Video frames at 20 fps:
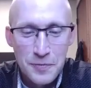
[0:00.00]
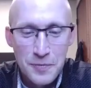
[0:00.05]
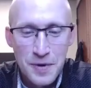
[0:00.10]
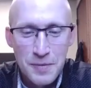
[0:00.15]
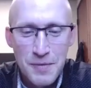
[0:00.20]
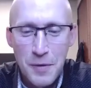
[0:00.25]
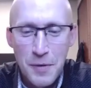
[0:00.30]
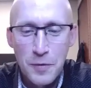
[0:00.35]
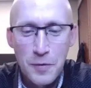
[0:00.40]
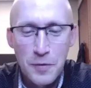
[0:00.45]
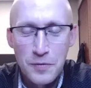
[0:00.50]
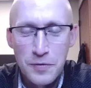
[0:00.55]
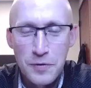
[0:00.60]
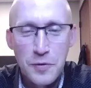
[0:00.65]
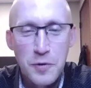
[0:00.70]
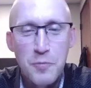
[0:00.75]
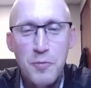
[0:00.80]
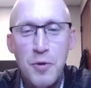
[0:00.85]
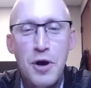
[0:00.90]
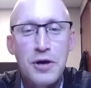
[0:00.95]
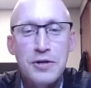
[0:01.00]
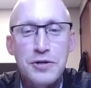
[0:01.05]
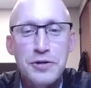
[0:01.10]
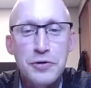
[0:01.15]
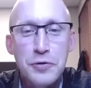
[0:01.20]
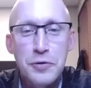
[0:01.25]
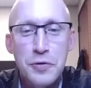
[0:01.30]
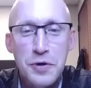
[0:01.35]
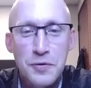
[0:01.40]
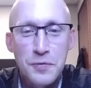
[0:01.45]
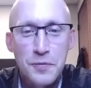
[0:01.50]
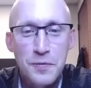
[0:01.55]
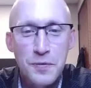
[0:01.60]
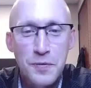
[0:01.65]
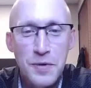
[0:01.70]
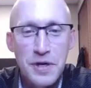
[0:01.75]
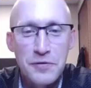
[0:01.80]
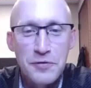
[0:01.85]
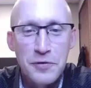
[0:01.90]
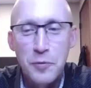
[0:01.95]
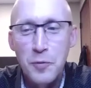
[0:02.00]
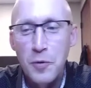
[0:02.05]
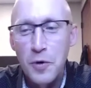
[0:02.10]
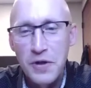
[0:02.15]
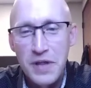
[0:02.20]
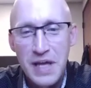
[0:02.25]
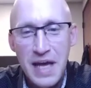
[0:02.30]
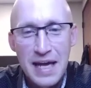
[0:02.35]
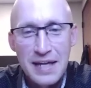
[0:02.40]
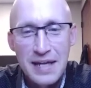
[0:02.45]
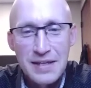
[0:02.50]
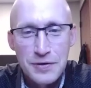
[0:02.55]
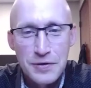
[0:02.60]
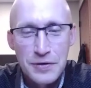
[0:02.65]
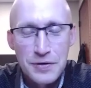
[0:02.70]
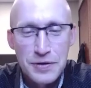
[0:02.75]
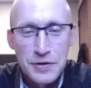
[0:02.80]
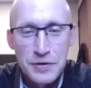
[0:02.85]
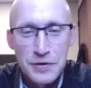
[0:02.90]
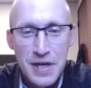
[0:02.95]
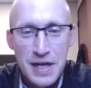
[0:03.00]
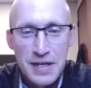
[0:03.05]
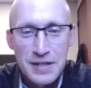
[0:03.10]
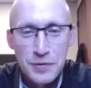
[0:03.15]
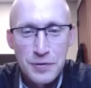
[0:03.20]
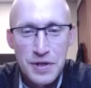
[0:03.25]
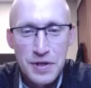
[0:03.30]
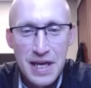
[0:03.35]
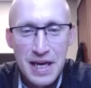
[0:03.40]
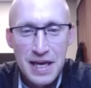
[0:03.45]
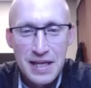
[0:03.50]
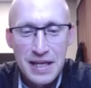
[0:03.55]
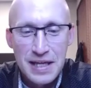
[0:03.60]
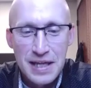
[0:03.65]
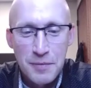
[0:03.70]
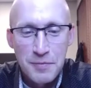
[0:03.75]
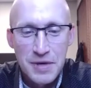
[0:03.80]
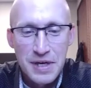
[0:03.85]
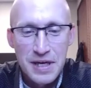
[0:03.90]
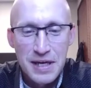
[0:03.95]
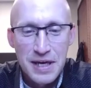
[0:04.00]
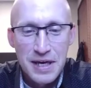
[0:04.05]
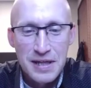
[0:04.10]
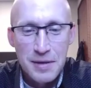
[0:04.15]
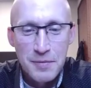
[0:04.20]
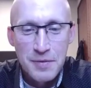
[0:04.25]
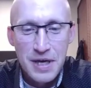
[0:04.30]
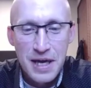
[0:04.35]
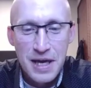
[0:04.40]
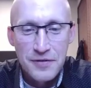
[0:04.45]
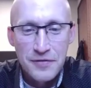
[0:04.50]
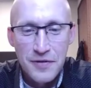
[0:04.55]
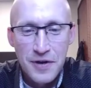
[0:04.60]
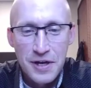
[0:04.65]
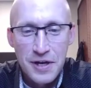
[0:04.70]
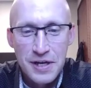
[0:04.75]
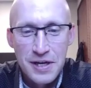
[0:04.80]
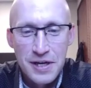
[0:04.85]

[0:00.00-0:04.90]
maybe we'll do a part two and read a few more of the answers or that sort of thing i think that'd be uh, that'd be kind of fun